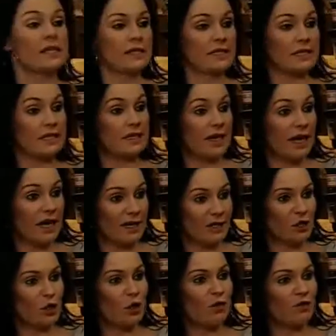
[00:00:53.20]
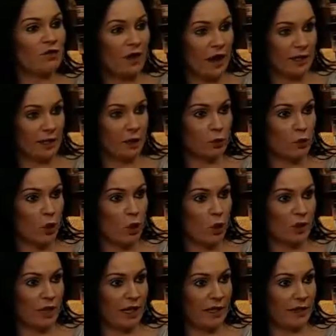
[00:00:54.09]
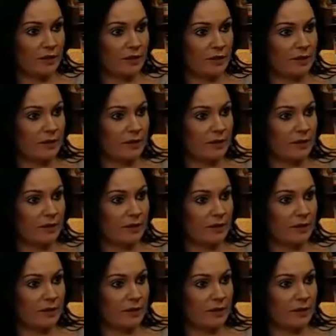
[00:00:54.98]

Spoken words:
Consider that your final warning.